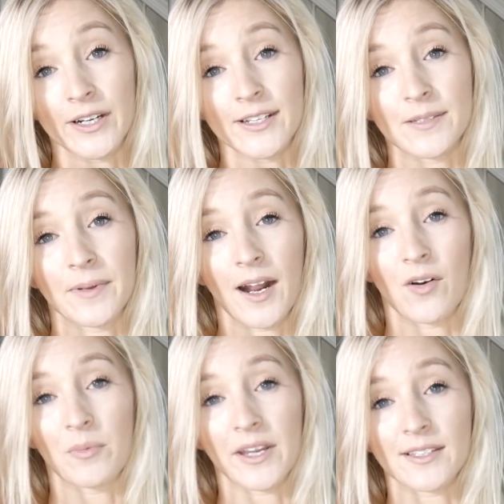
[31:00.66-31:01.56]
it is, but I don't
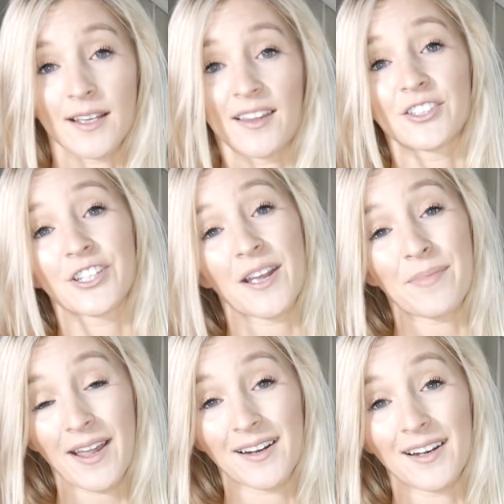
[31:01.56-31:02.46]
want to make you sad that you can't
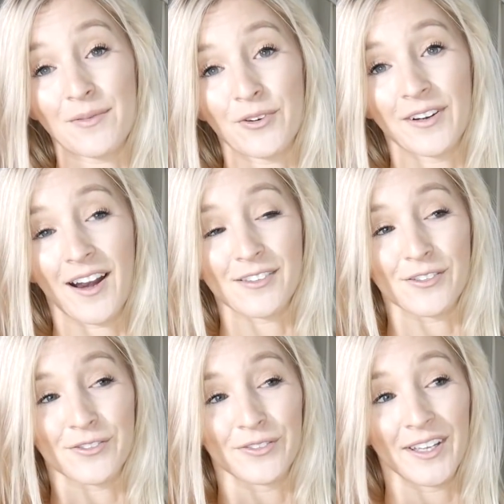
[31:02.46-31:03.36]
buy it anymore. And it's
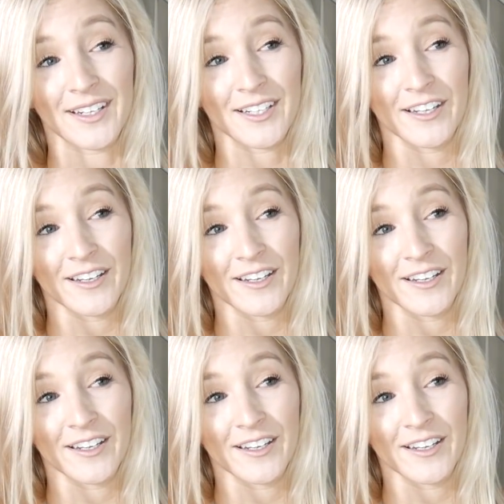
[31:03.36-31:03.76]
also like